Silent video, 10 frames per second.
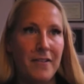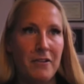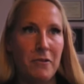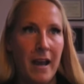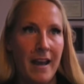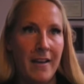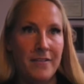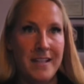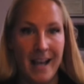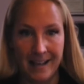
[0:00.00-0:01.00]
if you
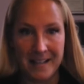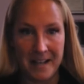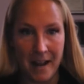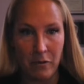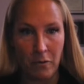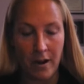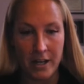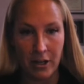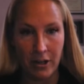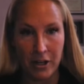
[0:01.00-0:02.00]
have text to
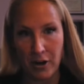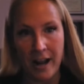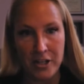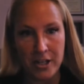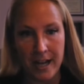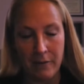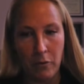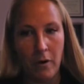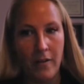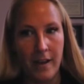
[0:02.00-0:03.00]
911, you're
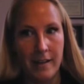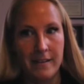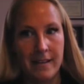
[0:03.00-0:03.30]
NG911.